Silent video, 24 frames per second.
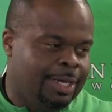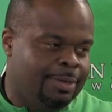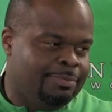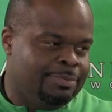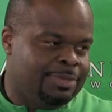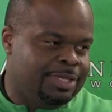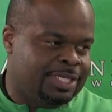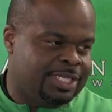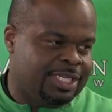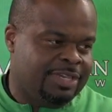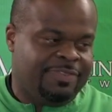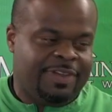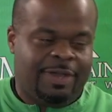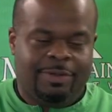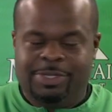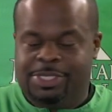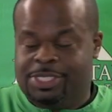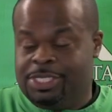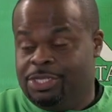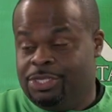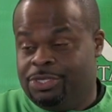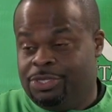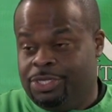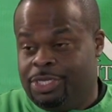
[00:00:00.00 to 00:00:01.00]
To see if I was
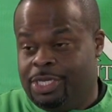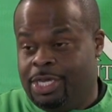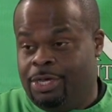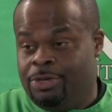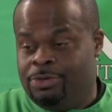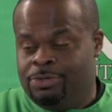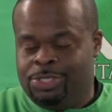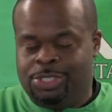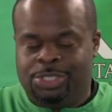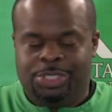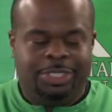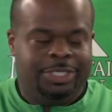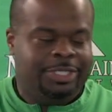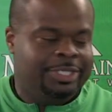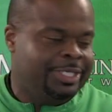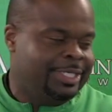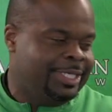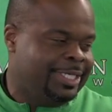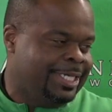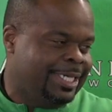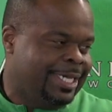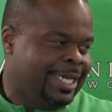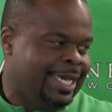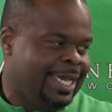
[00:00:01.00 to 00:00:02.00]
still a good coach.
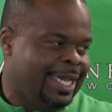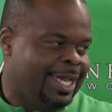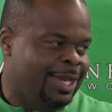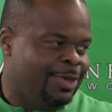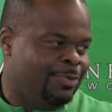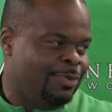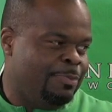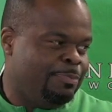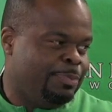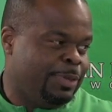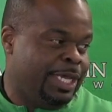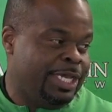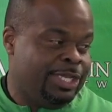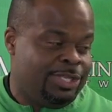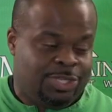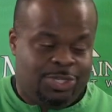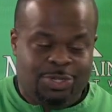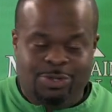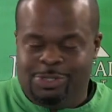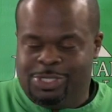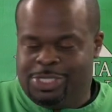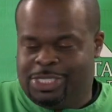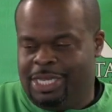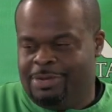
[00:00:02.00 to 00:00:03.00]
And we played
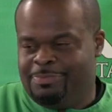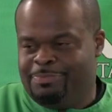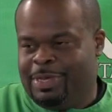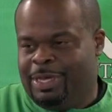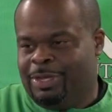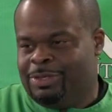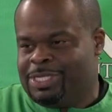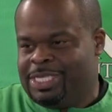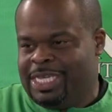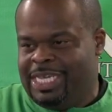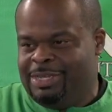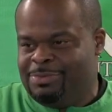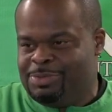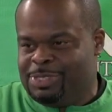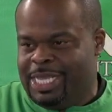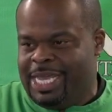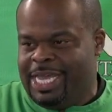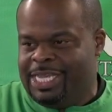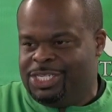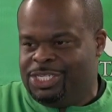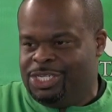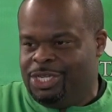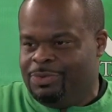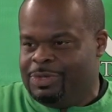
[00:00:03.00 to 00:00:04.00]
two Sun Belt teams
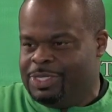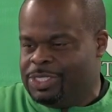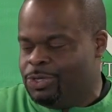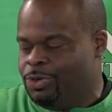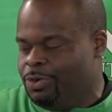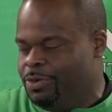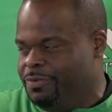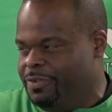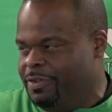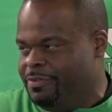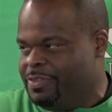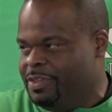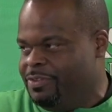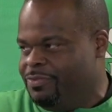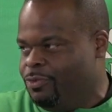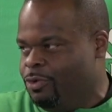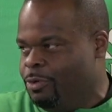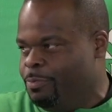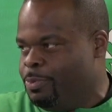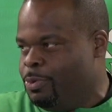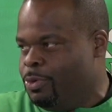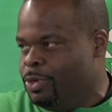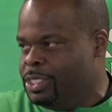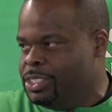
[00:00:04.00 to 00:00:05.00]
last year. We scored
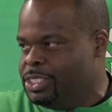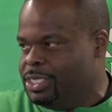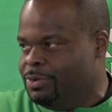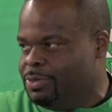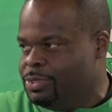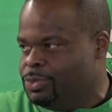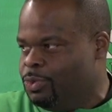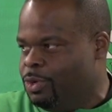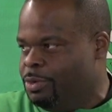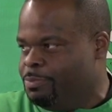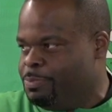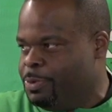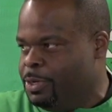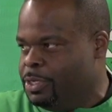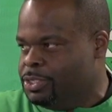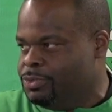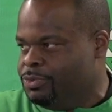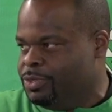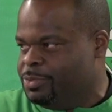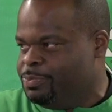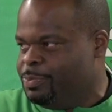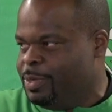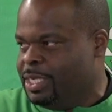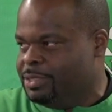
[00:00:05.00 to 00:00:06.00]
54 points. There was one person
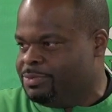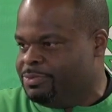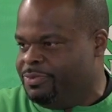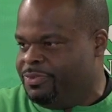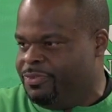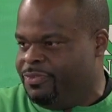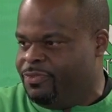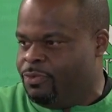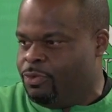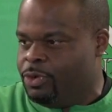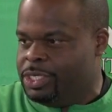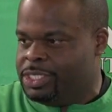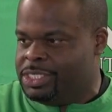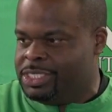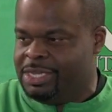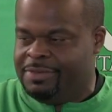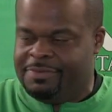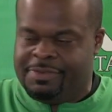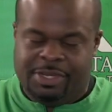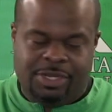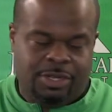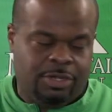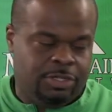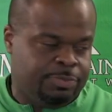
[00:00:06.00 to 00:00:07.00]
responsible for
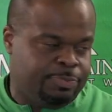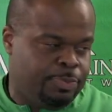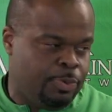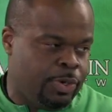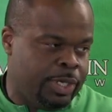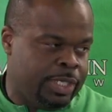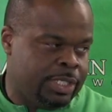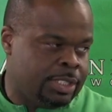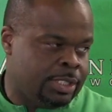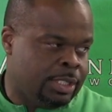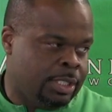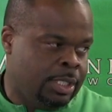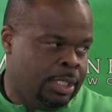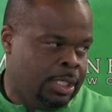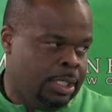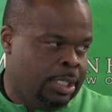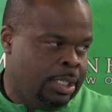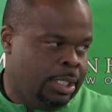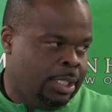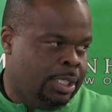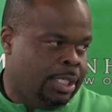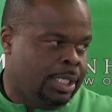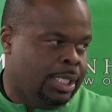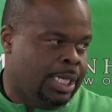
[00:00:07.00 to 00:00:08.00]
47 of those points.
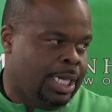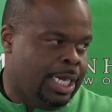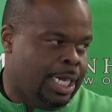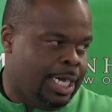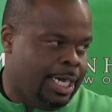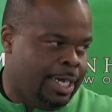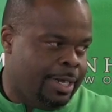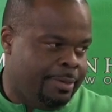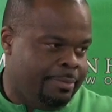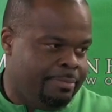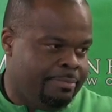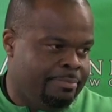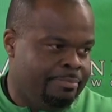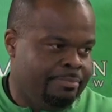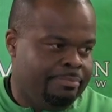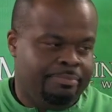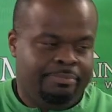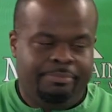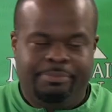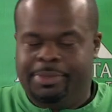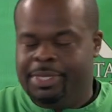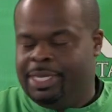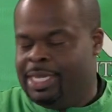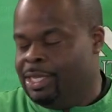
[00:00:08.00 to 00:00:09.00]

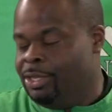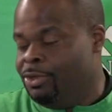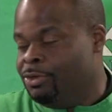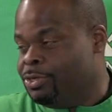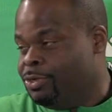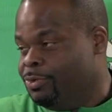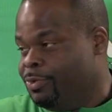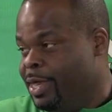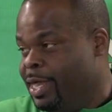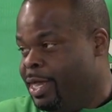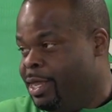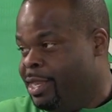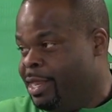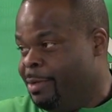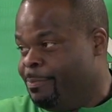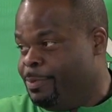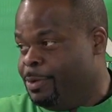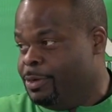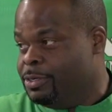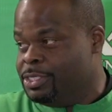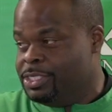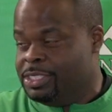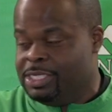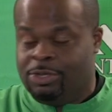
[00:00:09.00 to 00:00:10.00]
And I looked around, that
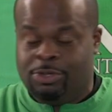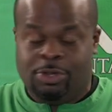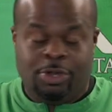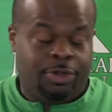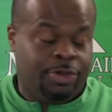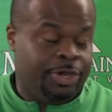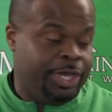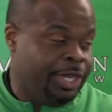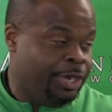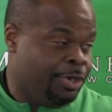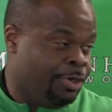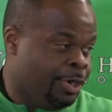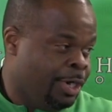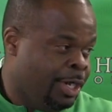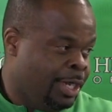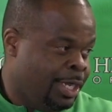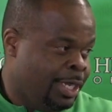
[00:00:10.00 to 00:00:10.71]
person's no longer here.